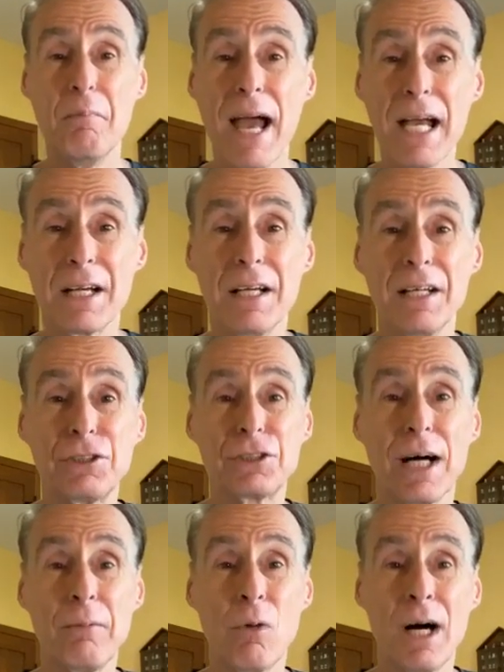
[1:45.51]
Make
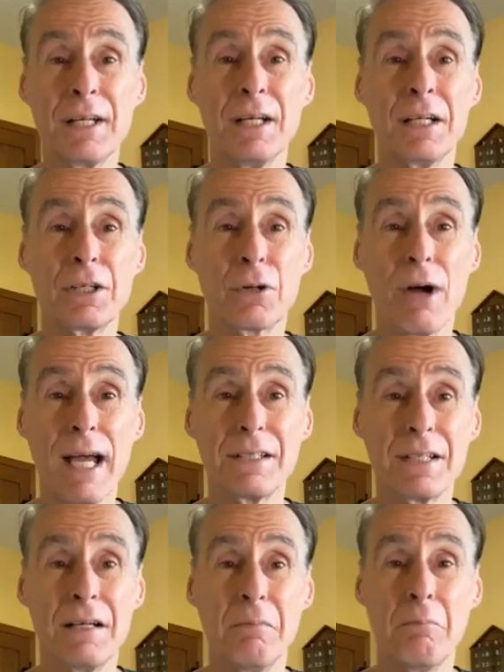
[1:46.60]
Someone
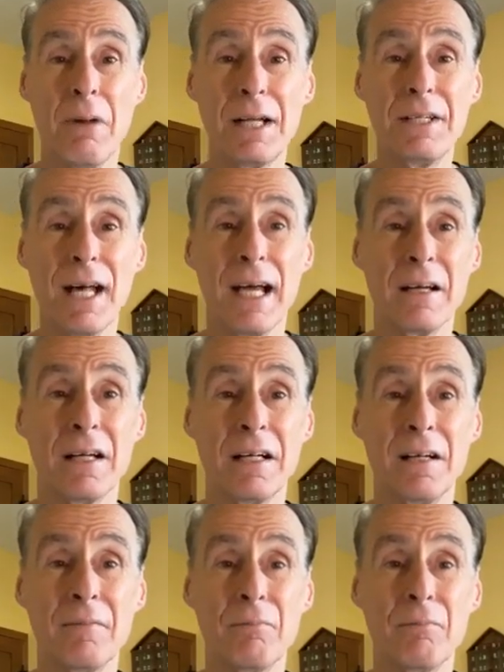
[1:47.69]
Great Monday.